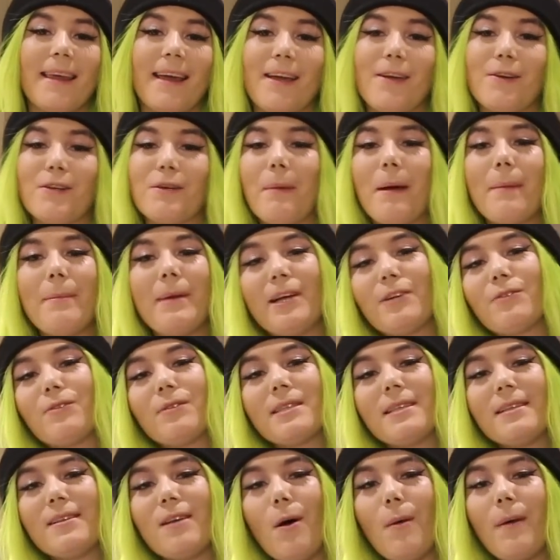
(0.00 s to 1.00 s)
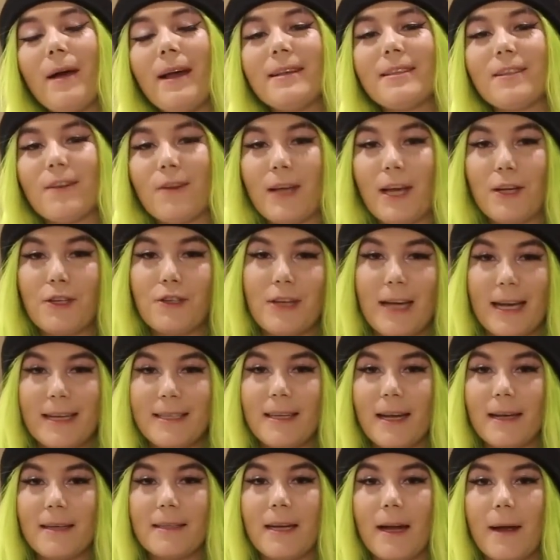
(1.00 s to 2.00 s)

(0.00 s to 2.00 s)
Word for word: Thank you to my patrons as always, and we'll catch you guys next